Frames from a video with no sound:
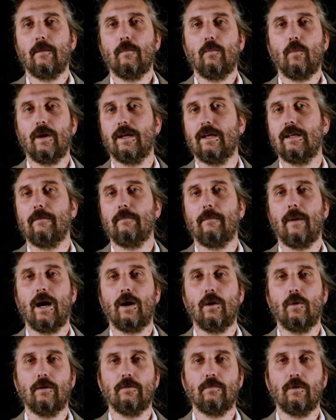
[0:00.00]
Once a
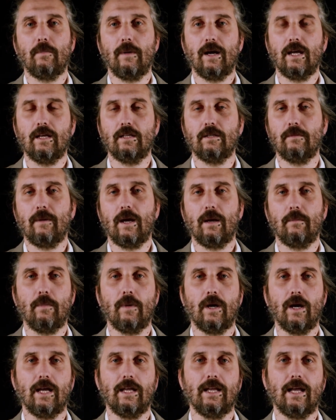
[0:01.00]
bioinformatics
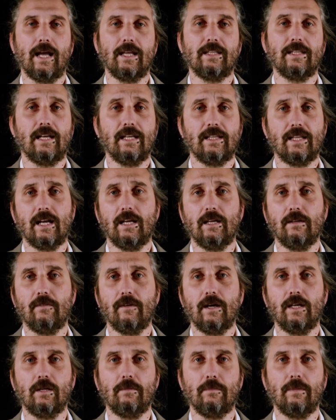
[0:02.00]
pipeline has
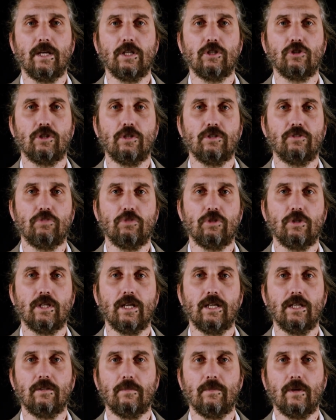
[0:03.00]
identified a patient's
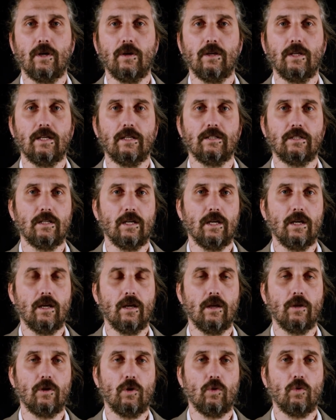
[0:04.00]
genetic variants,
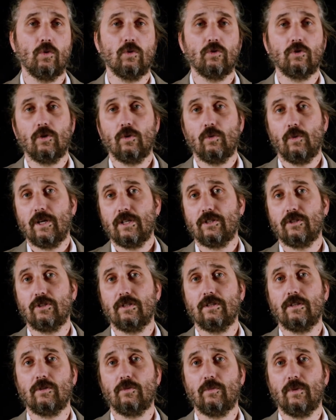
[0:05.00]
the crucial
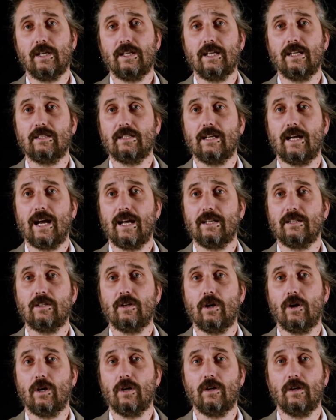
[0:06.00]
questions we need to ask
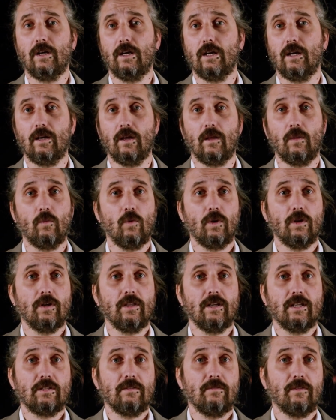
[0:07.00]
are, what do
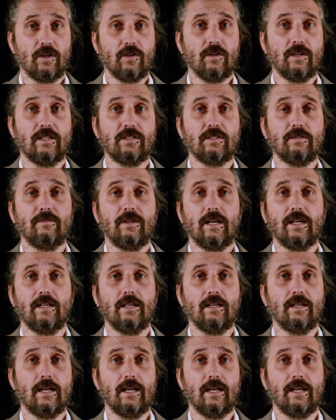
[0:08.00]
these variants mean,
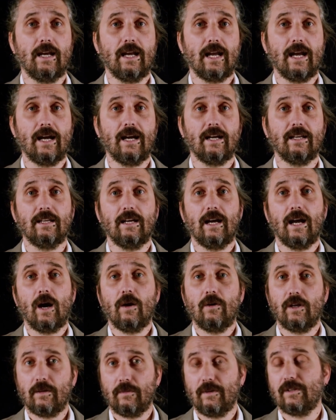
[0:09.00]
and how
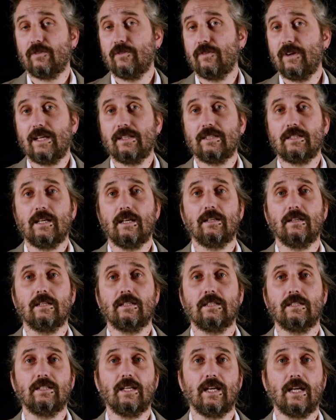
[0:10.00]
can we translate
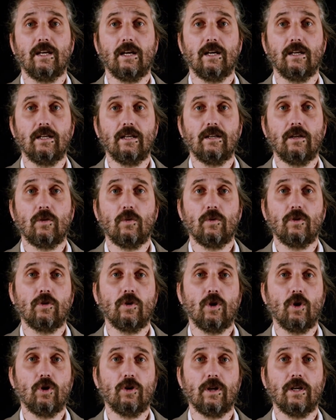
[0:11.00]
this data into a
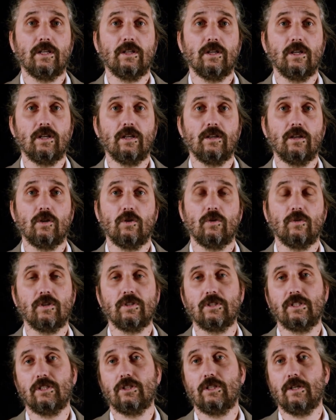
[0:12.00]
targeted clinical
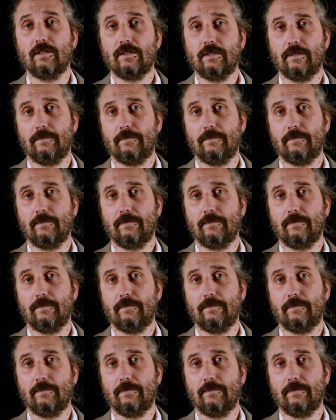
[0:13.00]
decision?